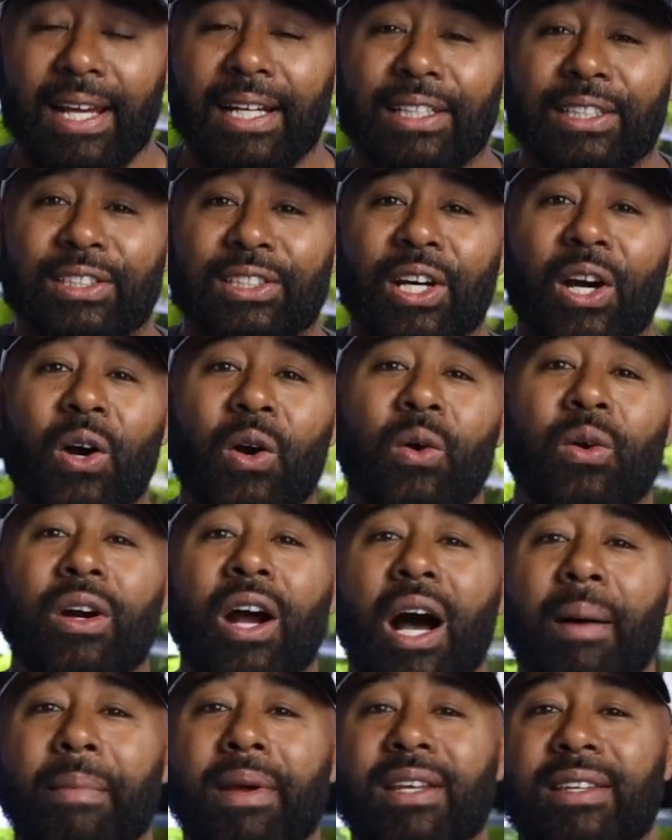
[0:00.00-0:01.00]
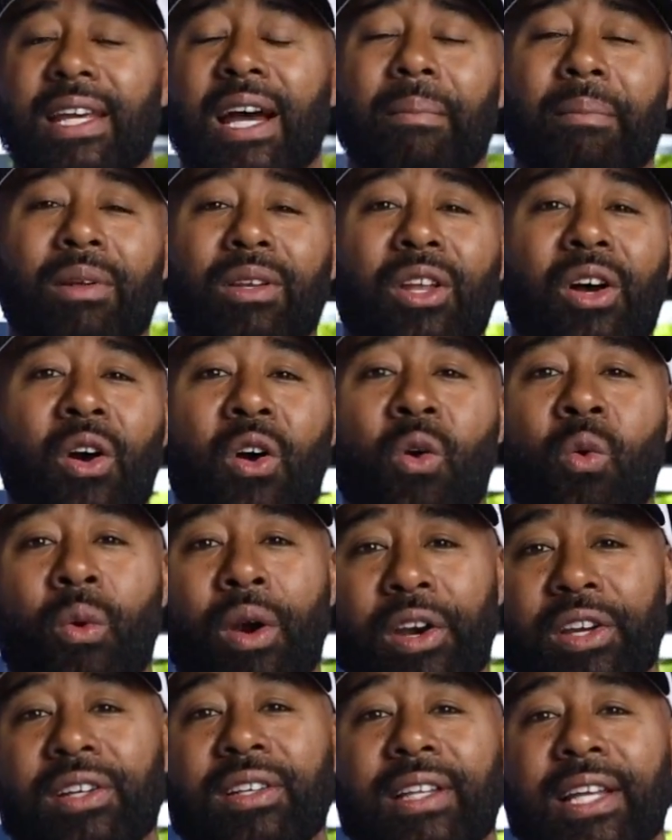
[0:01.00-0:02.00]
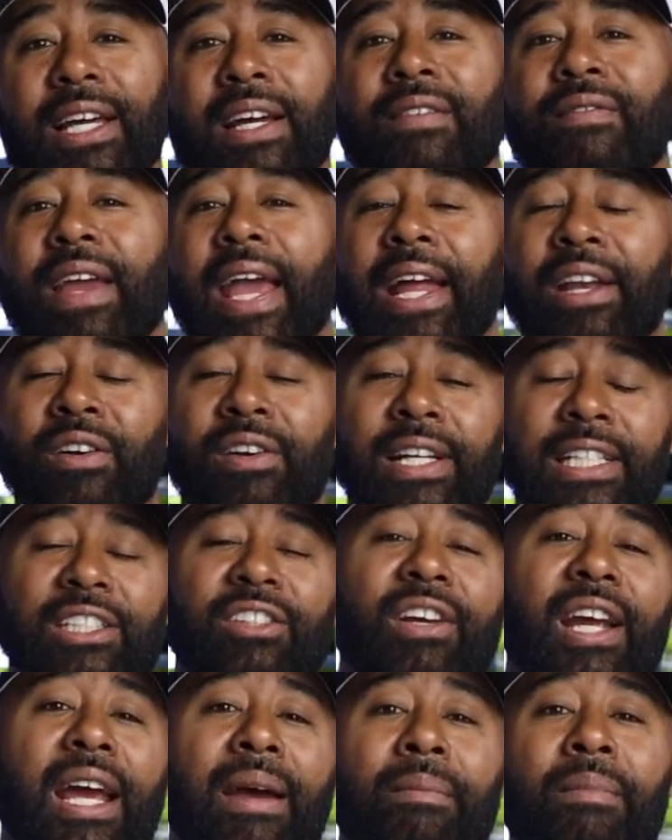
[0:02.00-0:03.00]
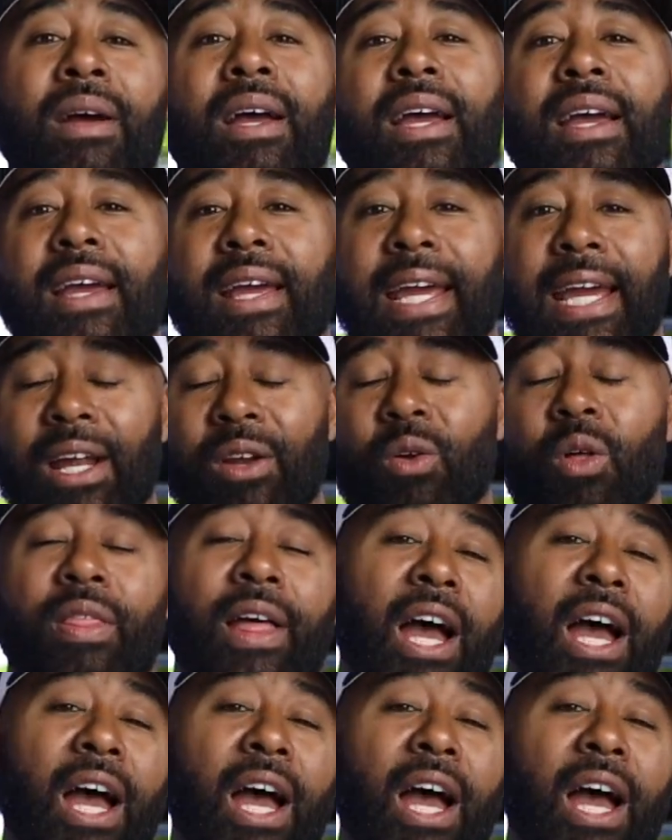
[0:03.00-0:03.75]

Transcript: So comment down below where you live and your Instagram handle.